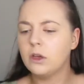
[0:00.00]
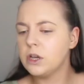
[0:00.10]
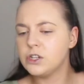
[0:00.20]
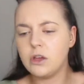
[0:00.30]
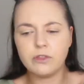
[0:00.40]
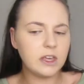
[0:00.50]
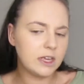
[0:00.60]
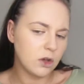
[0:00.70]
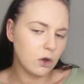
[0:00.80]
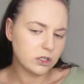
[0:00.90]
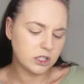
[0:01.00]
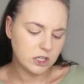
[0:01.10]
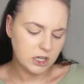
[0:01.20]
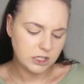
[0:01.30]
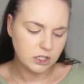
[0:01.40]
I don't think it's
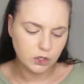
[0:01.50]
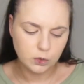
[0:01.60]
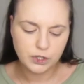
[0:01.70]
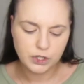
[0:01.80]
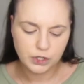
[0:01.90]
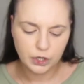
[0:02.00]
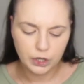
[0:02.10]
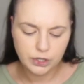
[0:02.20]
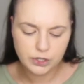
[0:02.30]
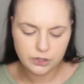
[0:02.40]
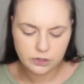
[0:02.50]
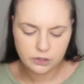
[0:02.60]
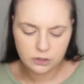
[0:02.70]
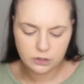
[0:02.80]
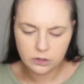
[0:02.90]
oxidising at all, which is good.
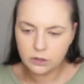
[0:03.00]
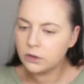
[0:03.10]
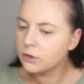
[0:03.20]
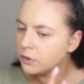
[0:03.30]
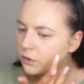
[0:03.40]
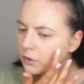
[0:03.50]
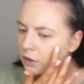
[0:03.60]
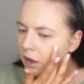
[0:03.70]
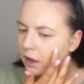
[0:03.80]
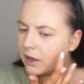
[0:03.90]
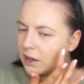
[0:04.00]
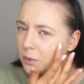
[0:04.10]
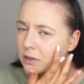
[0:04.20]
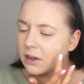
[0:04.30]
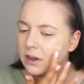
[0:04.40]
I hate it
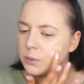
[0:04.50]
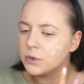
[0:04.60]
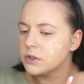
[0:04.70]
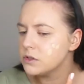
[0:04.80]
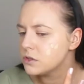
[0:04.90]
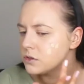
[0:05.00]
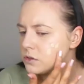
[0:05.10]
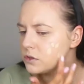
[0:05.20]
when that happens.